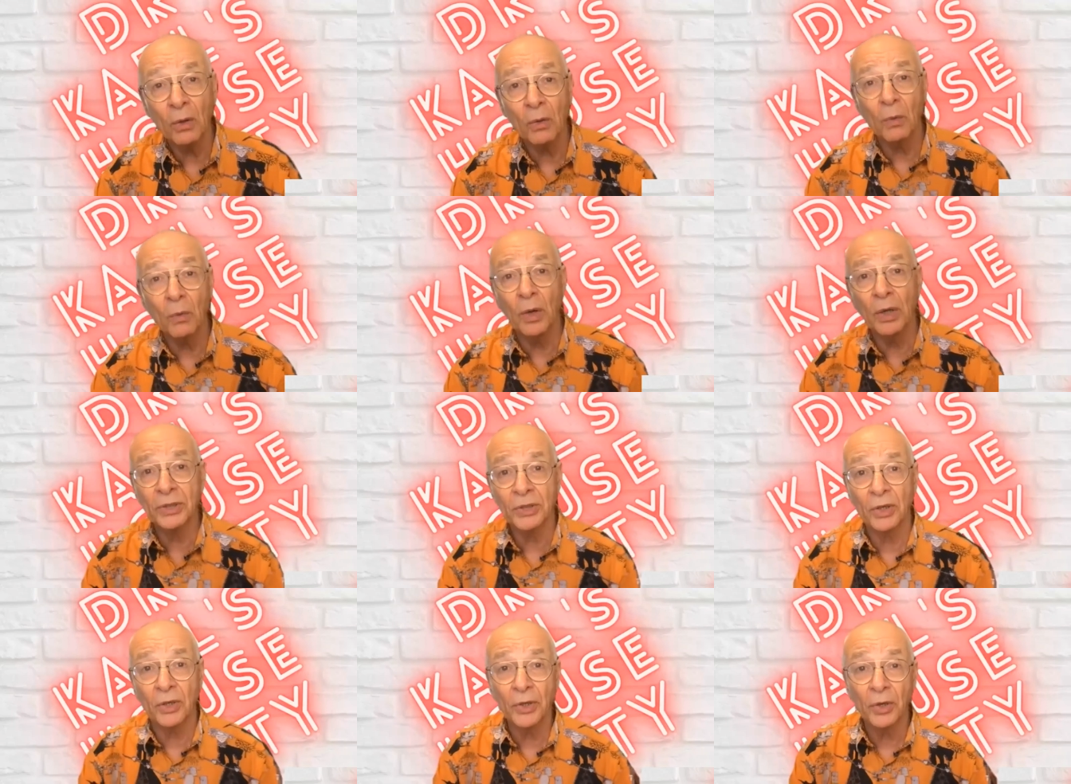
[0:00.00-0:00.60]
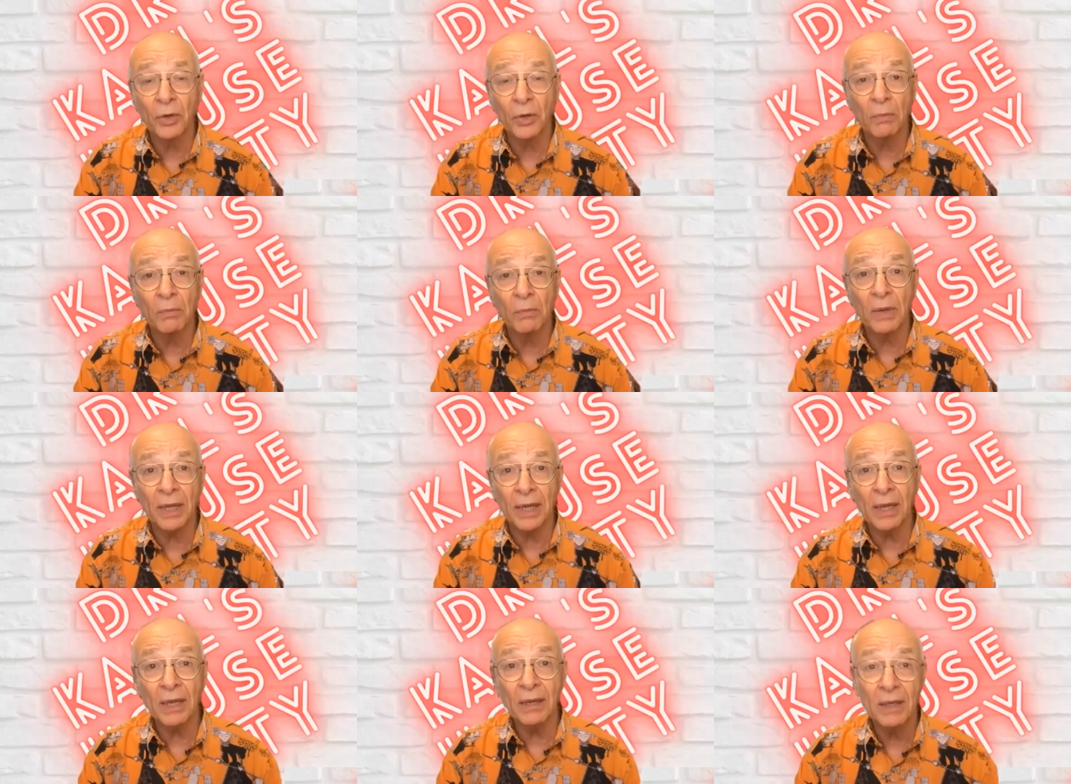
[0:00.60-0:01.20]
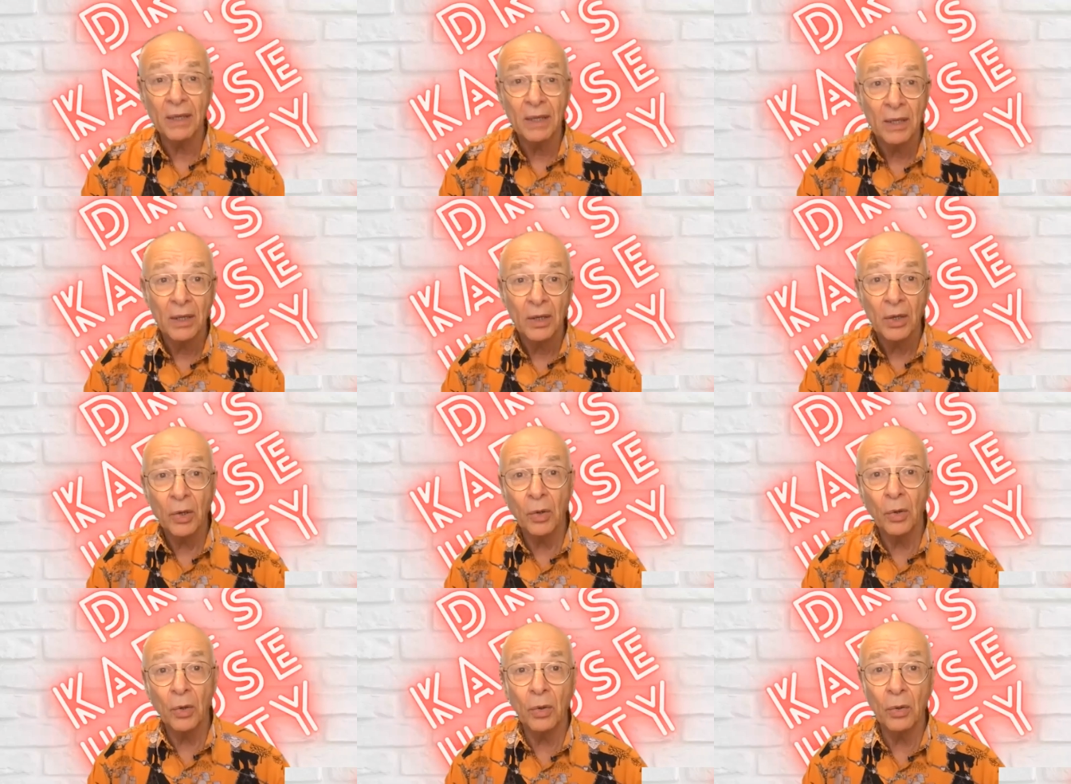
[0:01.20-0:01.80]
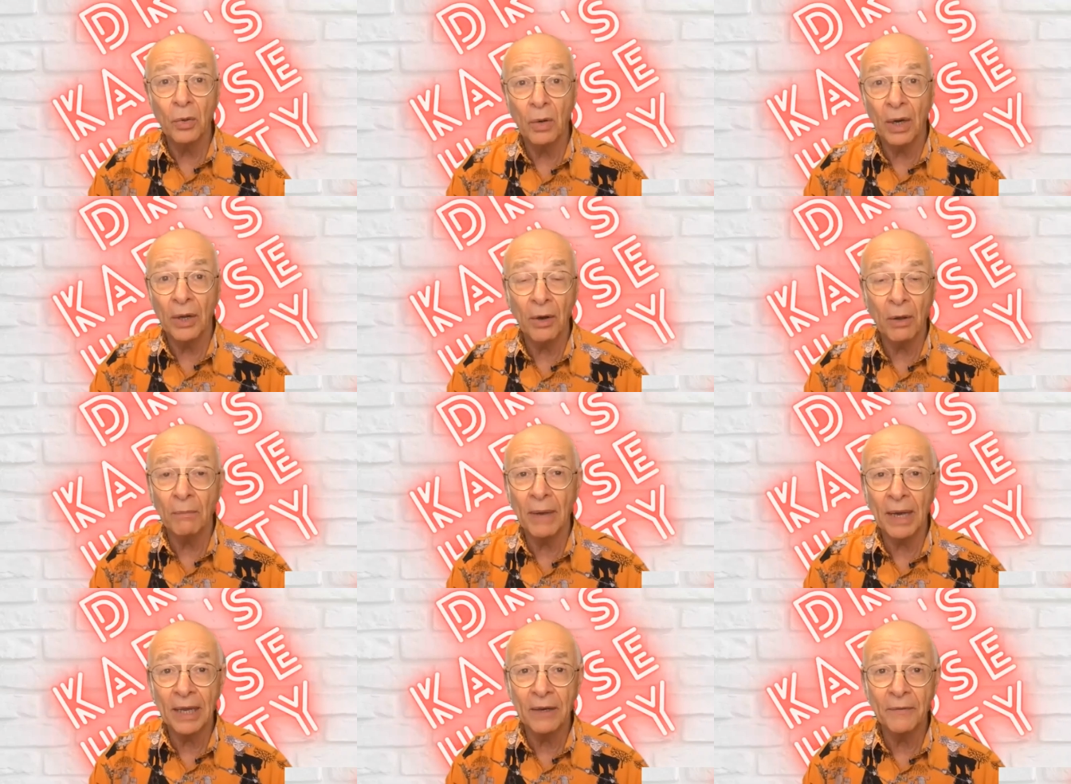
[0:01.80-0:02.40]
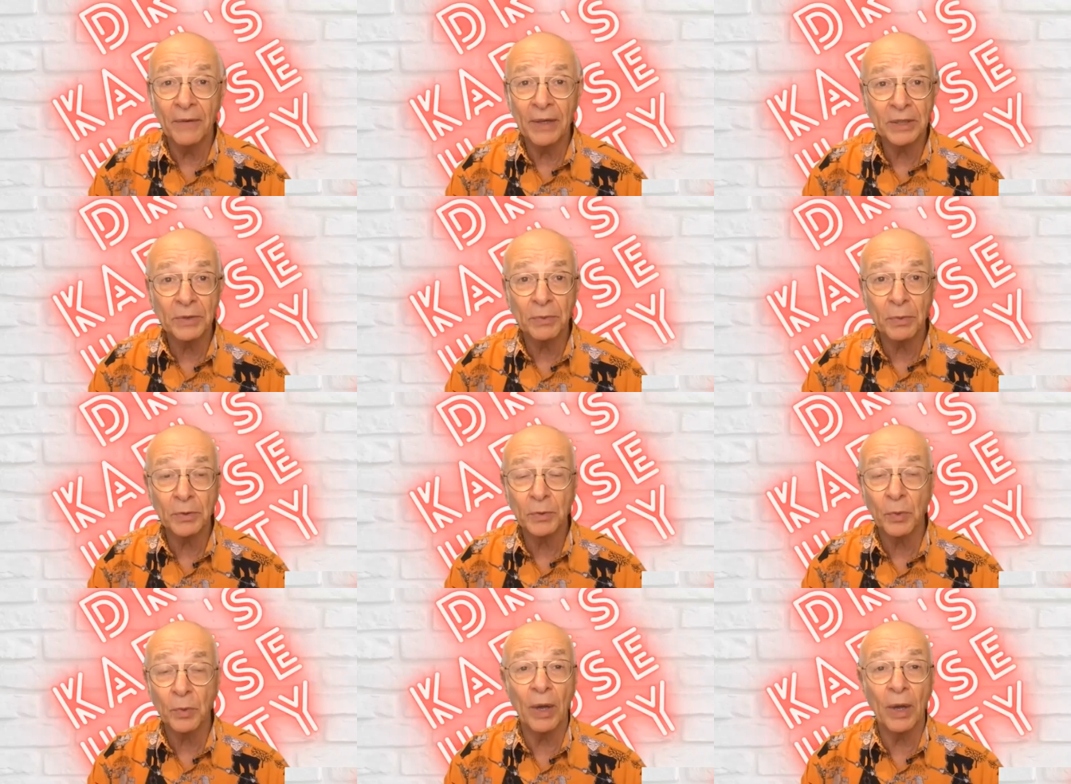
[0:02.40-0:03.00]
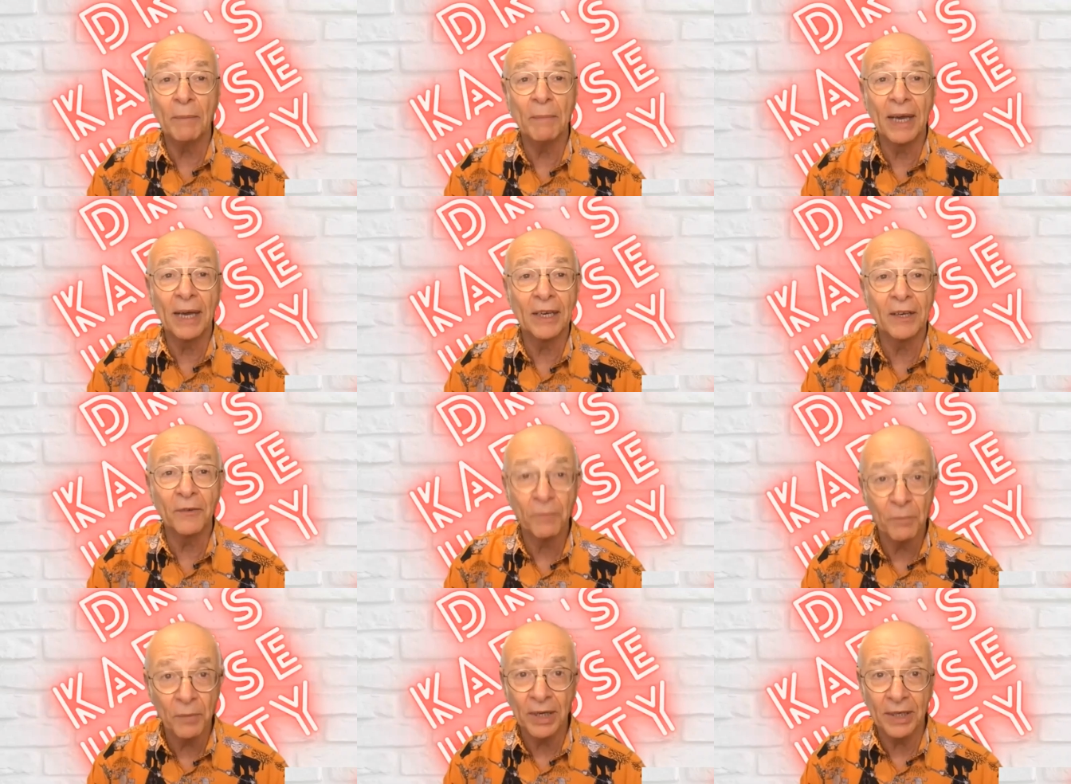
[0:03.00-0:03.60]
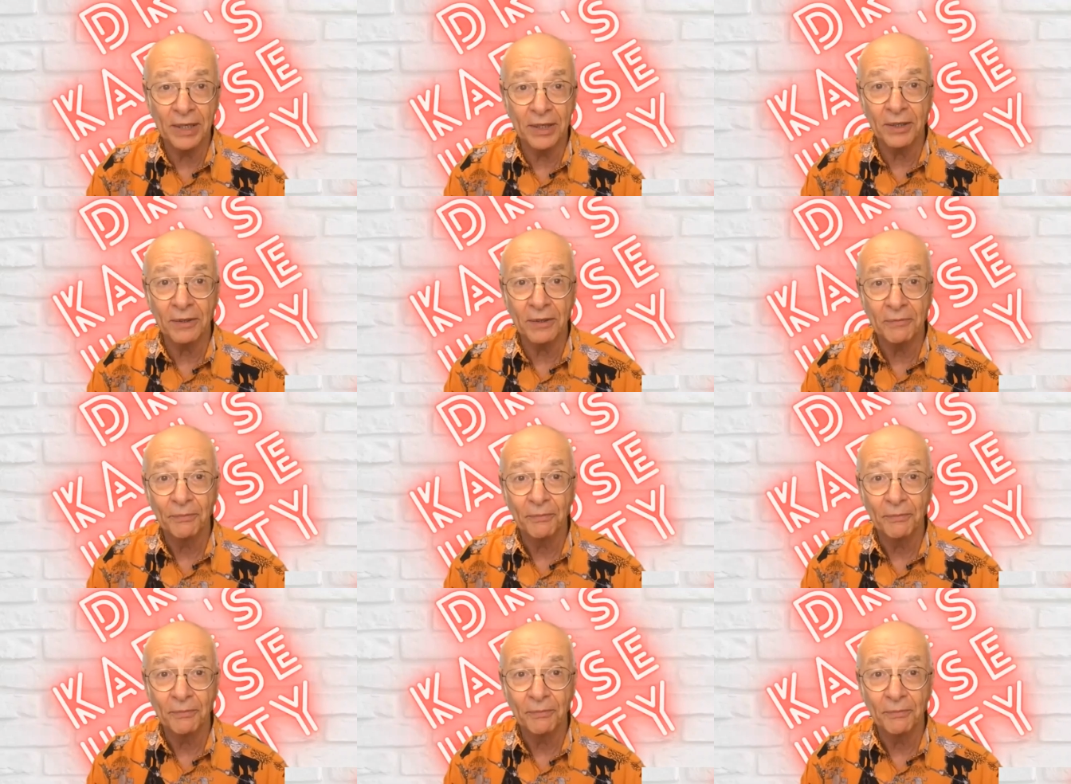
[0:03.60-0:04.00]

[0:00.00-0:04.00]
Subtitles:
works on you and me, who are not made of vegetables, but we're made of meat?